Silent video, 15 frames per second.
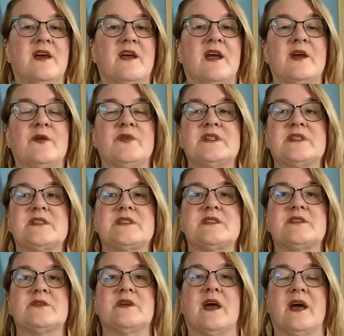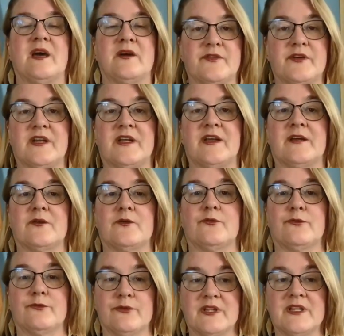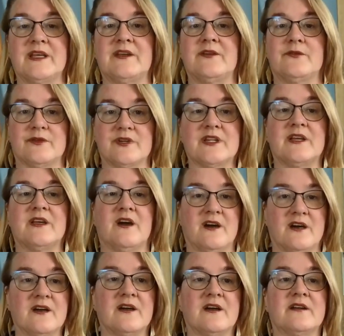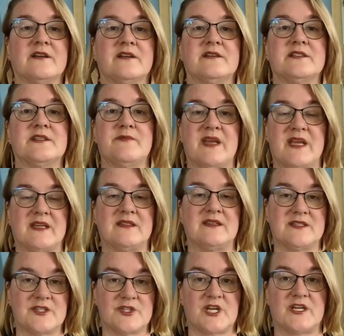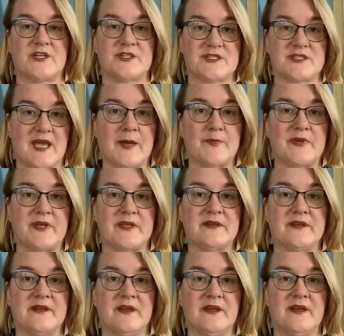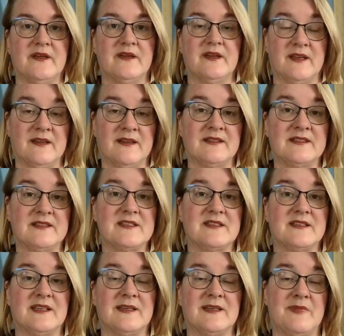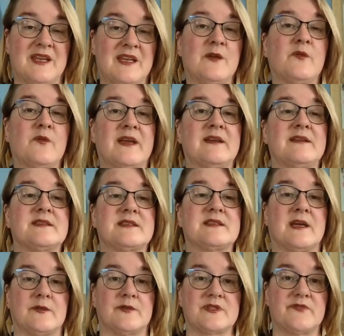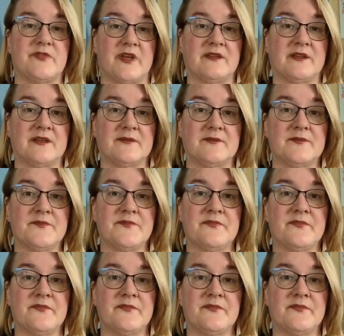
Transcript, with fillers: And I was efforting really, really hard to make these changes happen. And in many ways, I was failing.